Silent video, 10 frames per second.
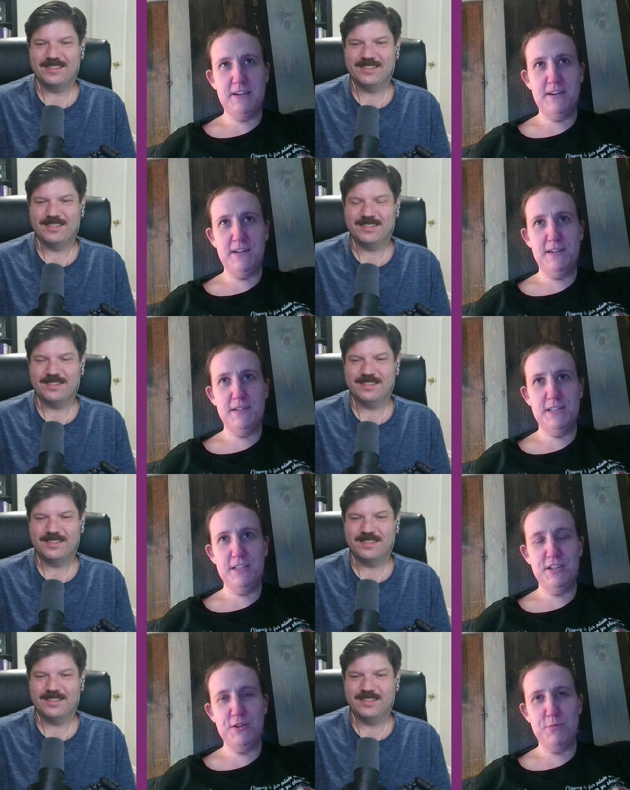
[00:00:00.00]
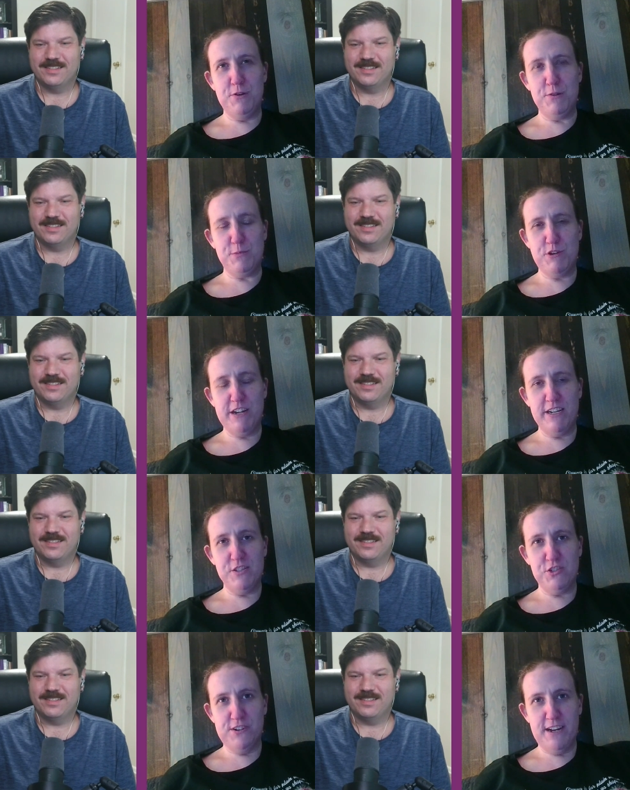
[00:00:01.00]
Speaker 1: uh, you know, post brain
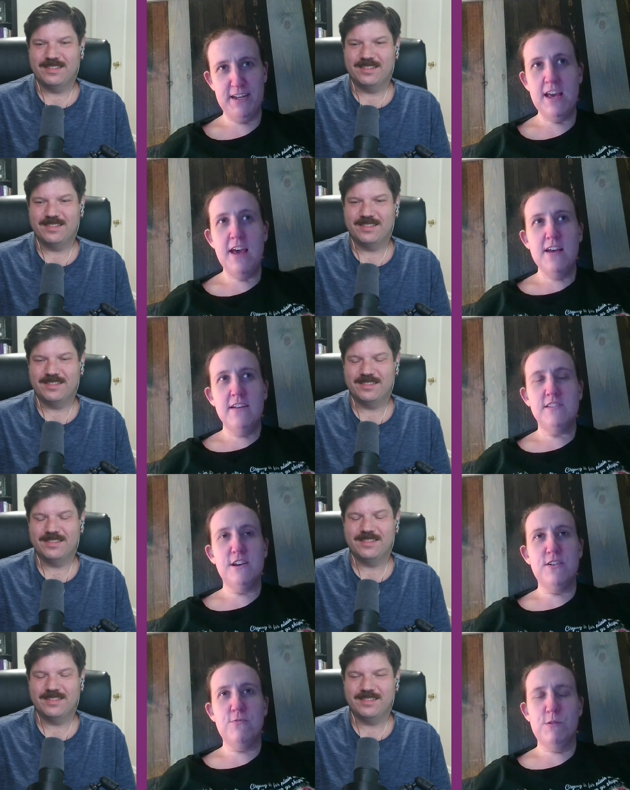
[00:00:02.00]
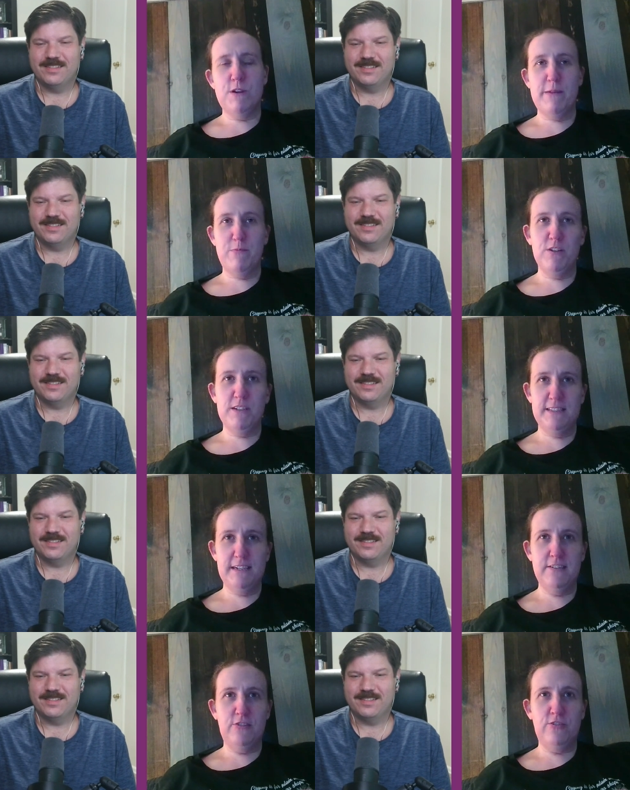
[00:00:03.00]
injury. So we were able to
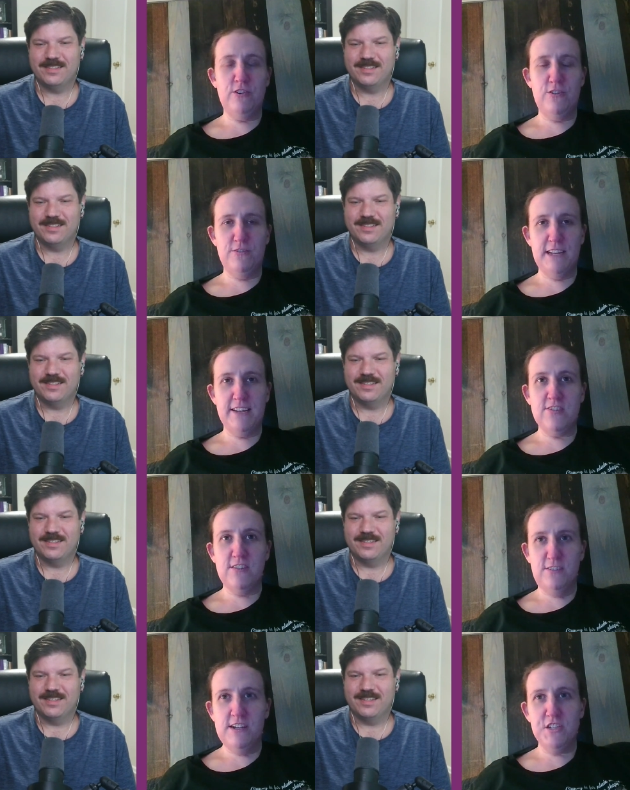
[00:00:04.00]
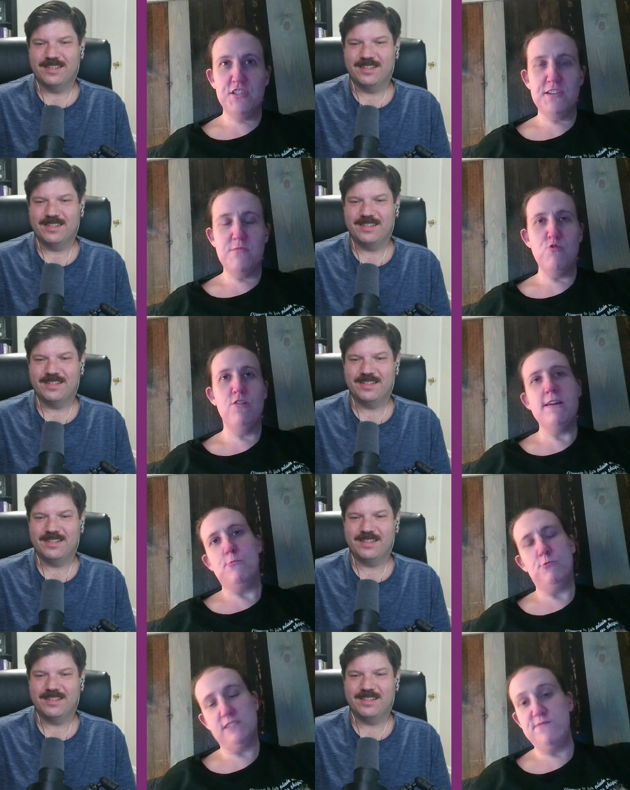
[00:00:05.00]
settle on like a lunch somewhere
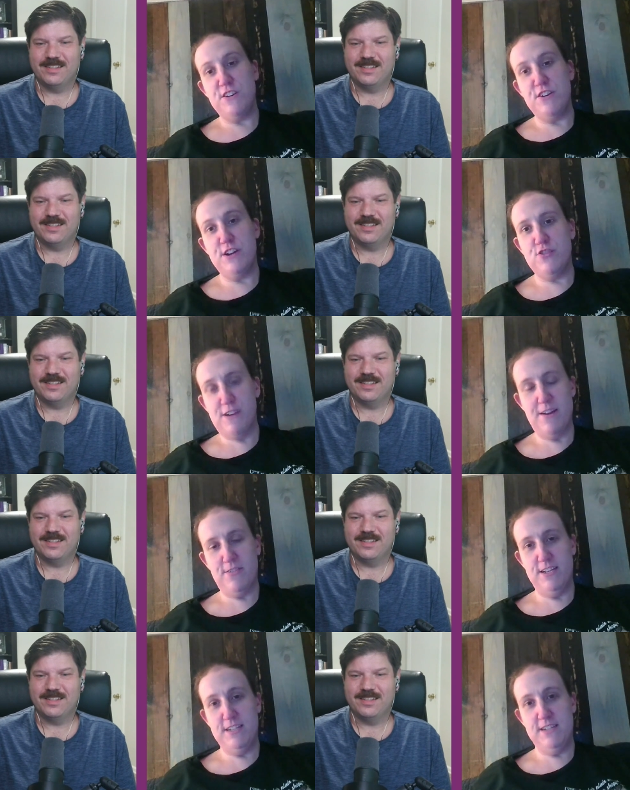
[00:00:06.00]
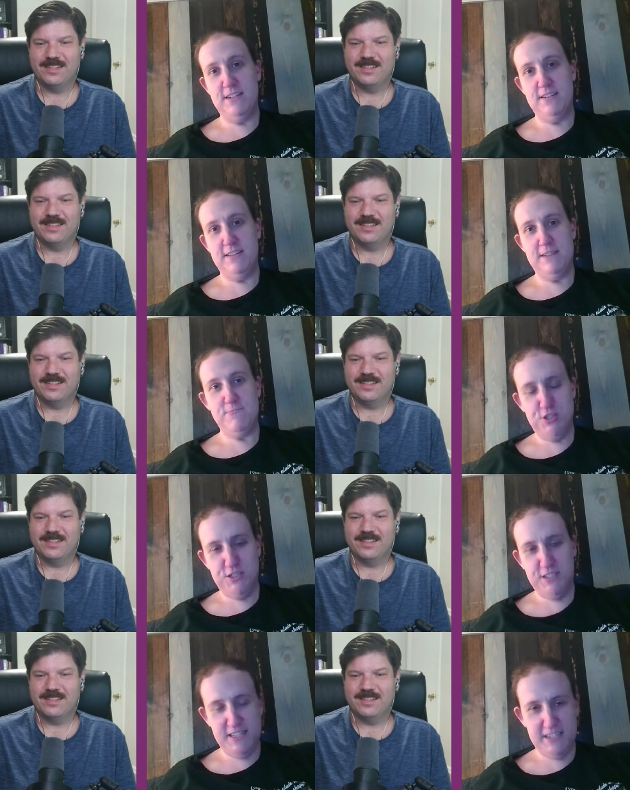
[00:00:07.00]
that wasn't very crowded. That was
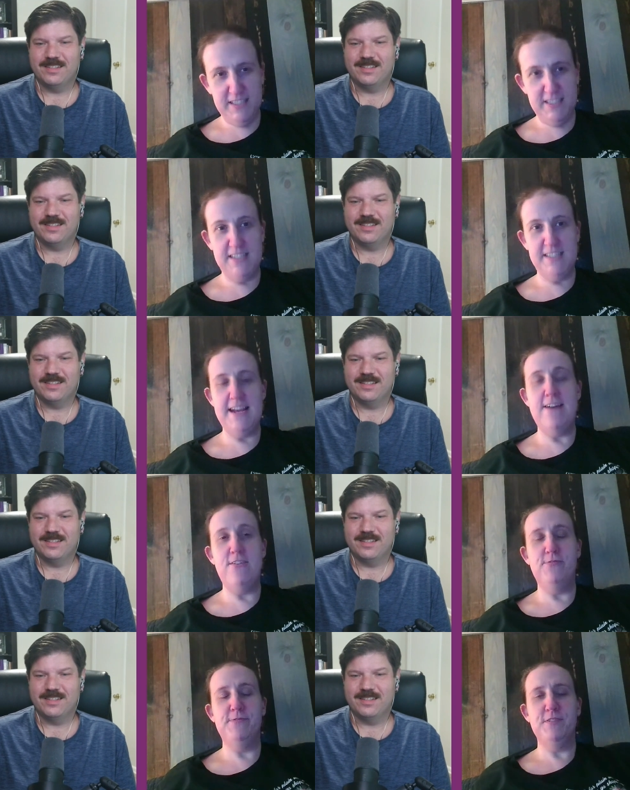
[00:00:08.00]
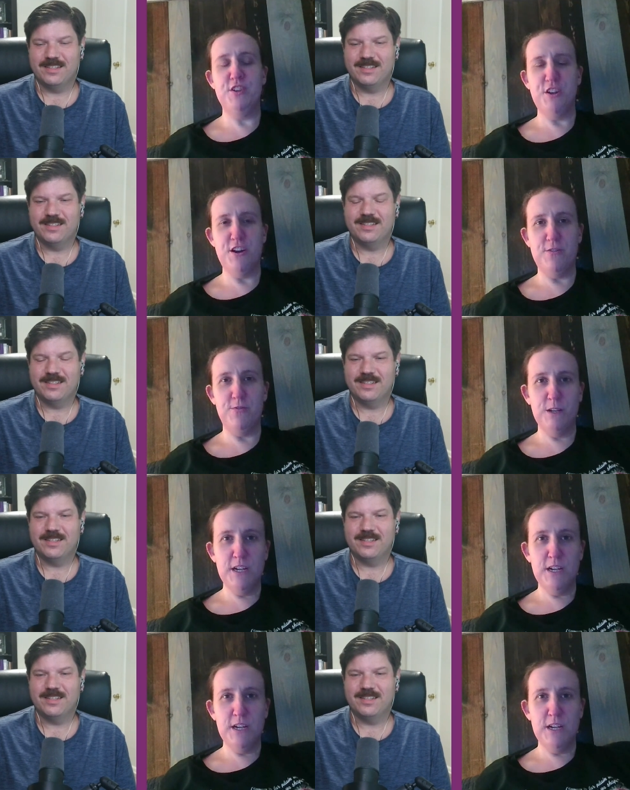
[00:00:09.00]
just like sit down, you know.